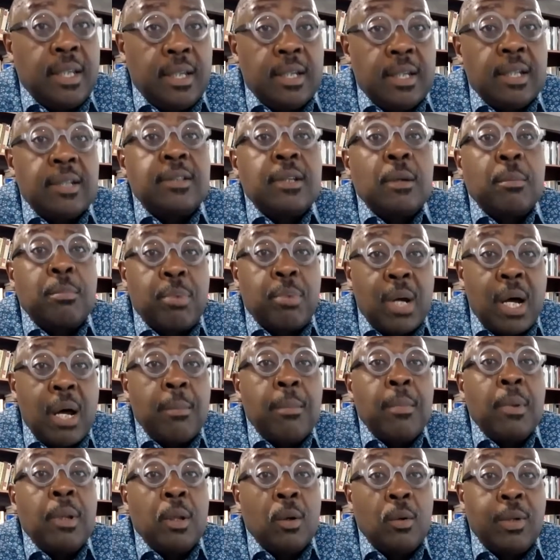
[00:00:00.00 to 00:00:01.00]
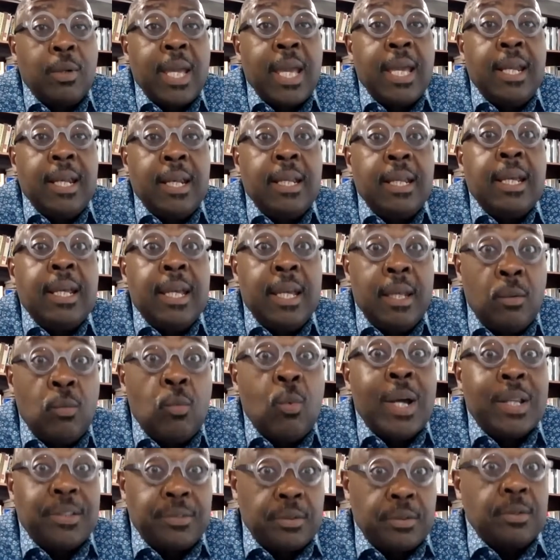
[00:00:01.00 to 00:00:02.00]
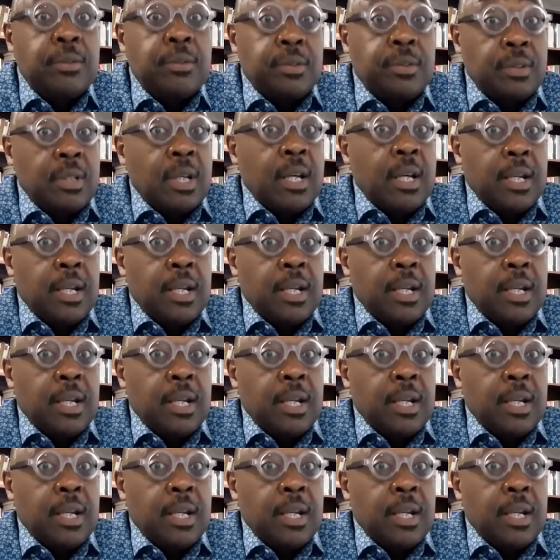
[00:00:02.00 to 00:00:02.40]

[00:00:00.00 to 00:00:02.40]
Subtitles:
It's a problem located in Western study.